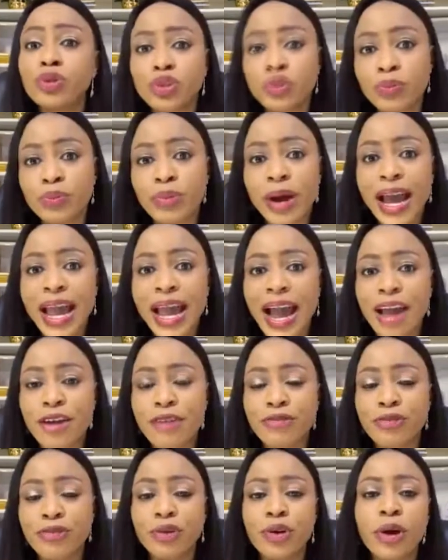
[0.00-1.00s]
would choose to
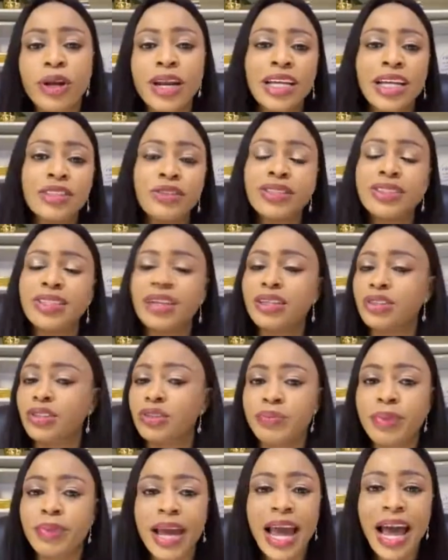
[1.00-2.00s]
buy iPhone
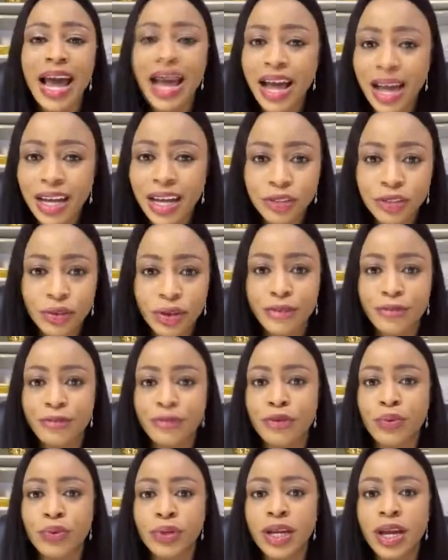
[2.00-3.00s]
other than to buy
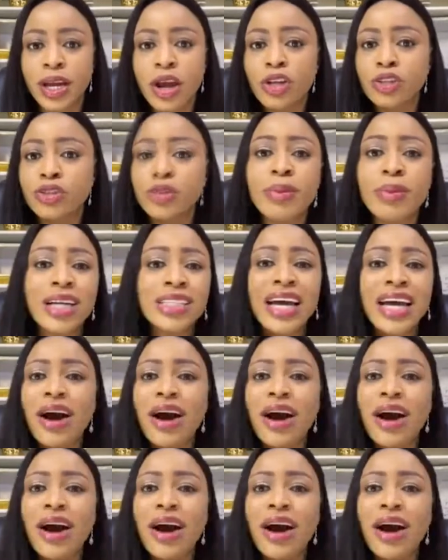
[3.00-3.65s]
Android phone.